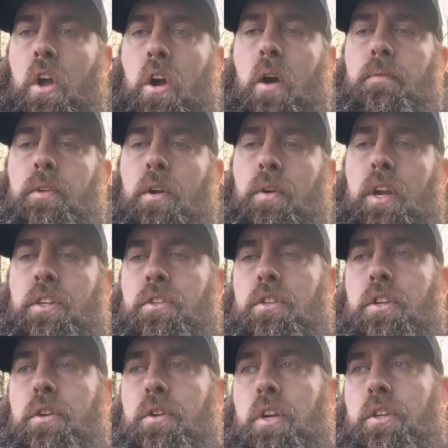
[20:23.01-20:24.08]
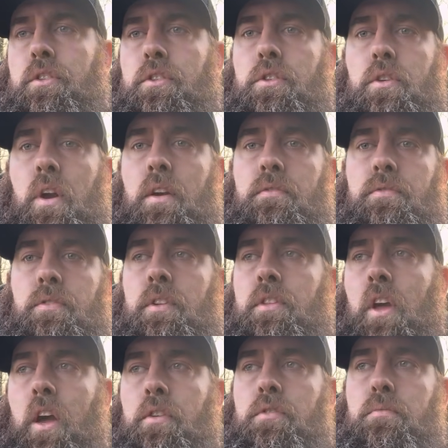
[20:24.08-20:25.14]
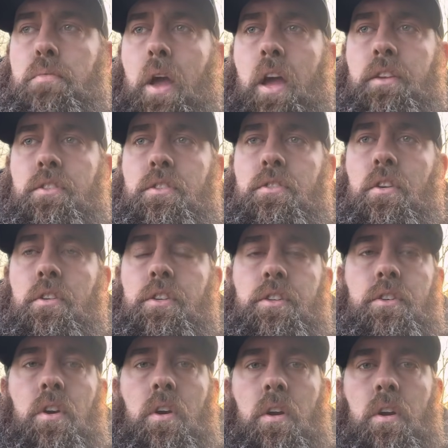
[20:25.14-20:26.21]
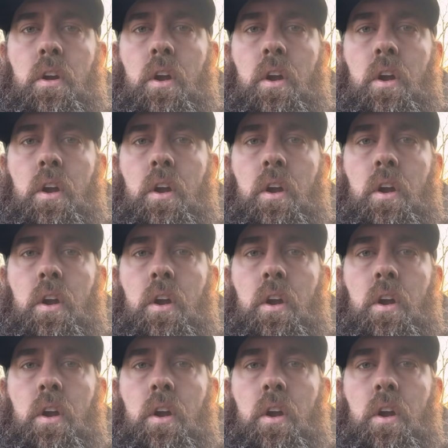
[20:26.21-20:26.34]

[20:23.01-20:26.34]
I'm not racing you because you have 1,000 passes on your car.